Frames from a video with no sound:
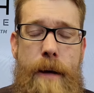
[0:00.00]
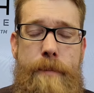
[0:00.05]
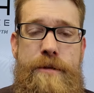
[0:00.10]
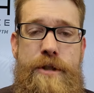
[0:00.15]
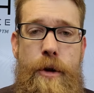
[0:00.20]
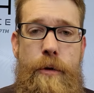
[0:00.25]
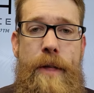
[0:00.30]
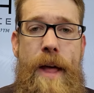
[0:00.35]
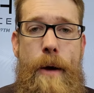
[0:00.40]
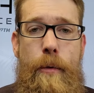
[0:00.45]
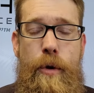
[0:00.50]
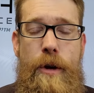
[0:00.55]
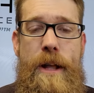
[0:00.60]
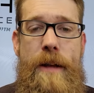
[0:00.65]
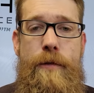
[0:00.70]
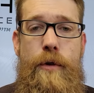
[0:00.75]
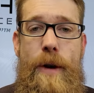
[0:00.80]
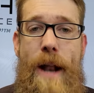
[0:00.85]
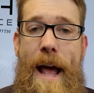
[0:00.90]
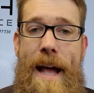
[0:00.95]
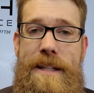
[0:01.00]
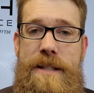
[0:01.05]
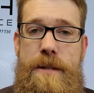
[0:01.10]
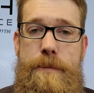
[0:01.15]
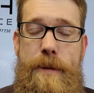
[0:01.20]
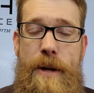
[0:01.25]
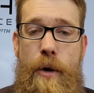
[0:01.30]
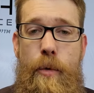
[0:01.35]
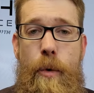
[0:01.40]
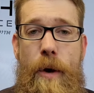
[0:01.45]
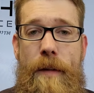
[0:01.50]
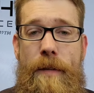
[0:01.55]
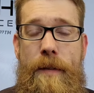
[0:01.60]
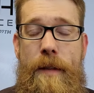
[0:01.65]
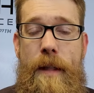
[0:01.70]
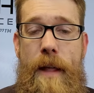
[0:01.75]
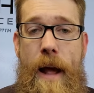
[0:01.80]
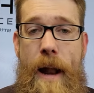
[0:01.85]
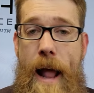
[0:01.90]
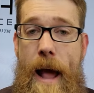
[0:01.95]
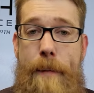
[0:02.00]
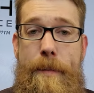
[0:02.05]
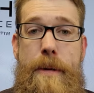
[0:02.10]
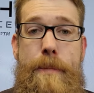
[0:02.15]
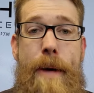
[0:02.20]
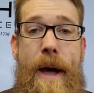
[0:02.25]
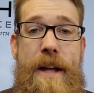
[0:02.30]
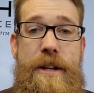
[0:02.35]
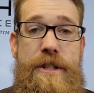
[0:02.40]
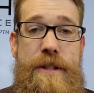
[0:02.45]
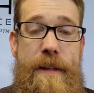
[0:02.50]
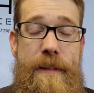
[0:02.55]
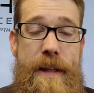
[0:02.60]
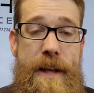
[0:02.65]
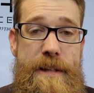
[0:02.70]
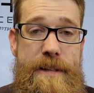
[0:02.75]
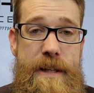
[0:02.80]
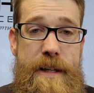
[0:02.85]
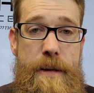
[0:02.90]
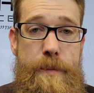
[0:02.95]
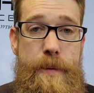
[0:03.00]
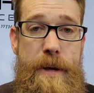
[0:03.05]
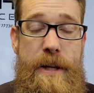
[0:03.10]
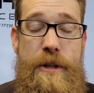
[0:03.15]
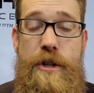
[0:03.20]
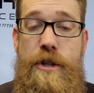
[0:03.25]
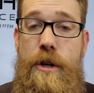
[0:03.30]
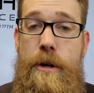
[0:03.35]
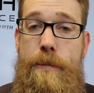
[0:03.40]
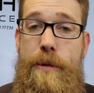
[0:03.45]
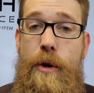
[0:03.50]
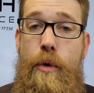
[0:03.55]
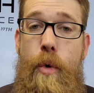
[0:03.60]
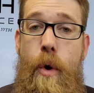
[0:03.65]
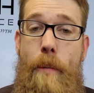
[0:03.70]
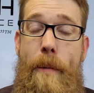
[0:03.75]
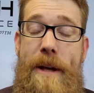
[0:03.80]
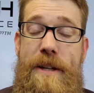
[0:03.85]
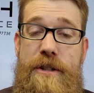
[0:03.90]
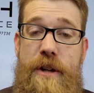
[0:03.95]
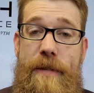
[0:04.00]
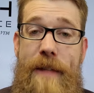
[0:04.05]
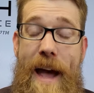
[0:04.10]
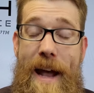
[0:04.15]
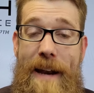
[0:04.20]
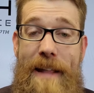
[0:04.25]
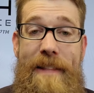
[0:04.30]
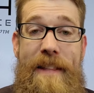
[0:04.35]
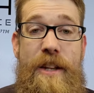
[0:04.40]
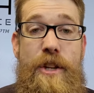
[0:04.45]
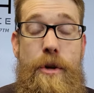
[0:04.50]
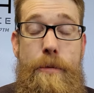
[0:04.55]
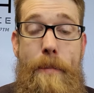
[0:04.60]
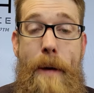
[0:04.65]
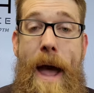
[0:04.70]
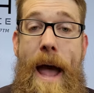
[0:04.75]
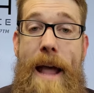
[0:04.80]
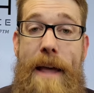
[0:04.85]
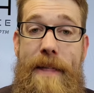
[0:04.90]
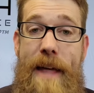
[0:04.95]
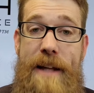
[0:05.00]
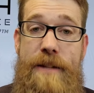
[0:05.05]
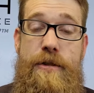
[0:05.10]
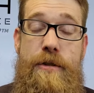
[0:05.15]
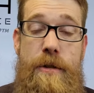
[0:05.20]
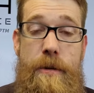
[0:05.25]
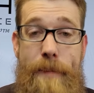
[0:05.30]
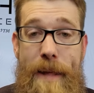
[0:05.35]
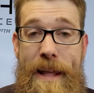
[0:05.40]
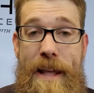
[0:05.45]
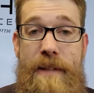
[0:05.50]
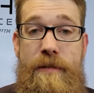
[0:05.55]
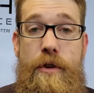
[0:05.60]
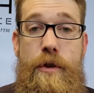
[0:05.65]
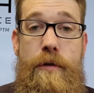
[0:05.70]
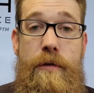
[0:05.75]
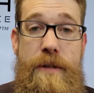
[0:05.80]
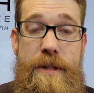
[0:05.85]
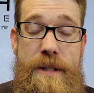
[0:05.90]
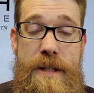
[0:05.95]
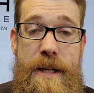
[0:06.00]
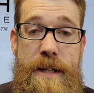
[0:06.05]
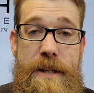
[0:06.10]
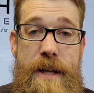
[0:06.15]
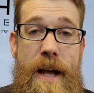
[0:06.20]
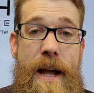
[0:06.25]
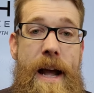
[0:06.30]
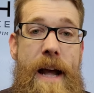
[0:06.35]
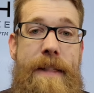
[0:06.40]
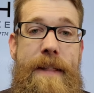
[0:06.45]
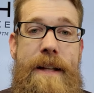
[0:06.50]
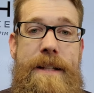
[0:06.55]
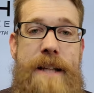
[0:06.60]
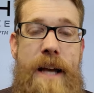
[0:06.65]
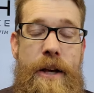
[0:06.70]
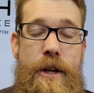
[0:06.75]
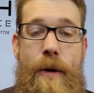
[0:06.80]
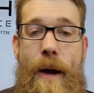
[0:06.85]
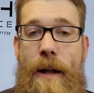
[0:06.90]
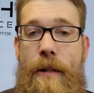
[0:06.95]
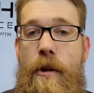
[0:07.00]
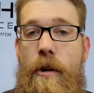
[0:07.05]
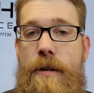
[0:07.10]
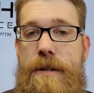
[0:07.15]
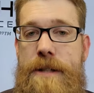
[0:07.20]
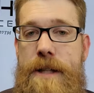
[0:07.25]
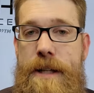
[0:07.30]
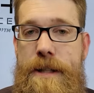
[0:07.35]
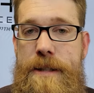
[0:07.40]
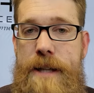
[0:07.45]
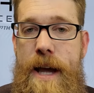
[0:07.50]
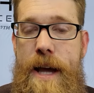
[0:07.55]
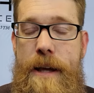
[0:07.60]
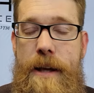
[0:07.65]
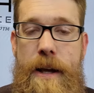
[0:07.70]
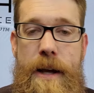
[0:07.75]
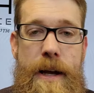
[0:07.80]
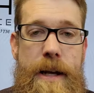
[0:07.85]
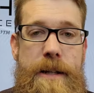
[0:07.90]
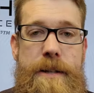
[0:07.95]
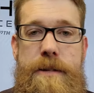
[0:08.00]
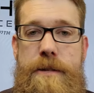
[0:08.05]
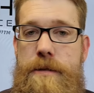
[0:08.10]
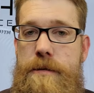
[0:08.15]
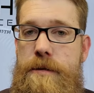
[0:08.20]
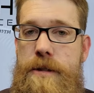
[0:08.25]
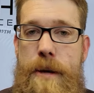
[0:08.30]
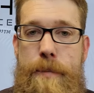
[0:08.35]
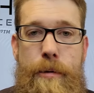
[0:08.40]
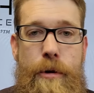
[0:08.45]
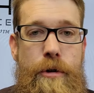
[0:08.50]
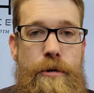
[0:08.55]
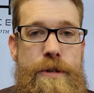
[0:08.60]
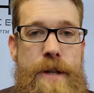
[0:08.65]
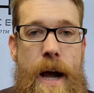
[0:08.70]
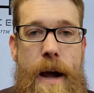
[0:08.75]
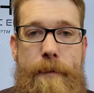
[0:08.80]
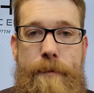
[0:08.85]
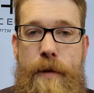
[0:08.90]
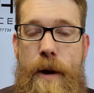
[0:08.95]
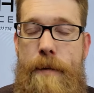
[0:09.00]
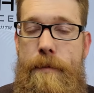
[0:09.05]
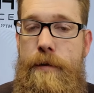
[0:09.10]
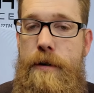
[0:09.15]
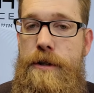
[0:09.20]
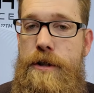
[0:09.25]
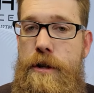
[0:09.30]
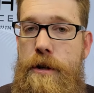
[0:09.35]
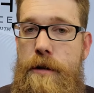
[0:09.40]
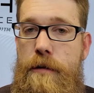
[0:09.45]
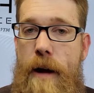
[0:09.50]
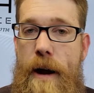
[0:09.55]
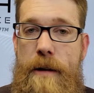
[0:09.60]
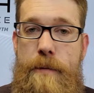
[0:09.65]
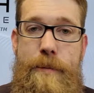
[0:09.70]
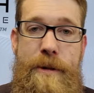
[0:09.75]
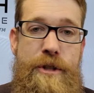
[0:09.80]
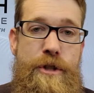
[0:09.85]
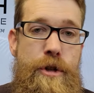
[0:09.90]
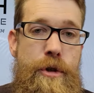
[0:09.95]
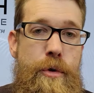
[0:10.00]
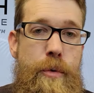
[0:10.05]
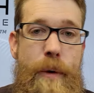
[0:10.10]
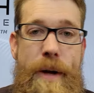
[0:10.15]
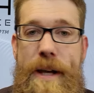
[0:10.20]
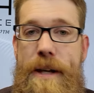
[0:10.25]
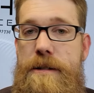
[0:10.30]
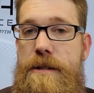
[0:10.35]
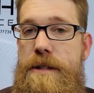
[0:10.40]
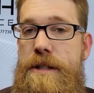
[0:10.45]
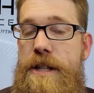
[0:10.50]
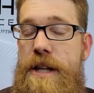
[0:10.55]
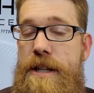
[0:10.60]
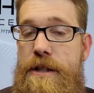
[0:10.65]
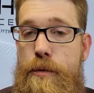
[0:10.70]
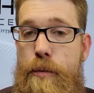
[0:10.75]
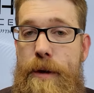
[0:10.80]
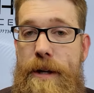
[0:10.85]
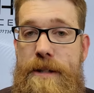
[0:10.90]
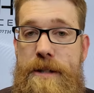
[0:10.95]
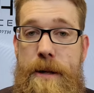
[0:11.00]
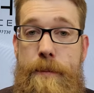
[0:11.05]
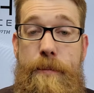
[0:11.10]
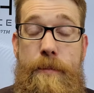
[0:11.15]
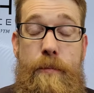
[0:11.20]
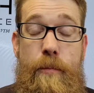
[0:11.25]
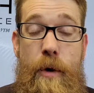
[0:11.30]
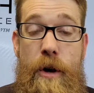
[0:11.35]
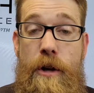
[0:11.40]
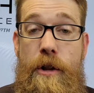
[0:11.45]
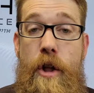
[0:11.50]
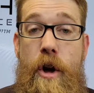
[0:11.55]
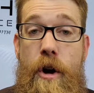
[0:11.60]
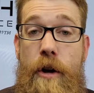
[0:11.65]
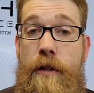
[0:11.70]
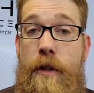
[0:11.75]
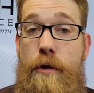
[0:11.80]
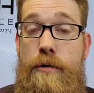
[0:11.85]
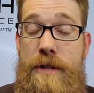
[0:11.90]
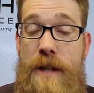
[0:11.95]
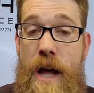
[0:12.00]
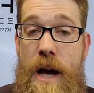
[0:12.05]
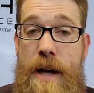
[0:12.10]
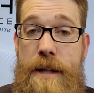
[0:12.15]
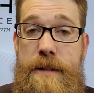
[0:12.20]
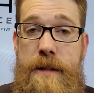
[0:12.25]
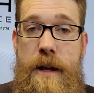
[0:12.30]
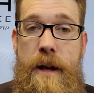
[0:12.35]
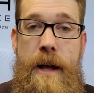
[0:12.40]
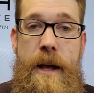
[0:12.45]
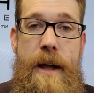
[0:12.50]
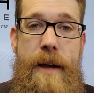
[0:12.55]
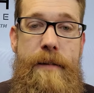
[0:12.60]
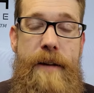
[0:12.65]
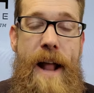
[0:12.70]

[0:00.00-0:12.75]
So they would give you an estimate on how many pages they think it's going to be, determine the quote based on that, and then you pay that to them. They give you a receipt, and they tell you how long it's going to take. It's typical time frame for a turnaround would be 2 weeks, 6 weeks, somewhere along those lines. If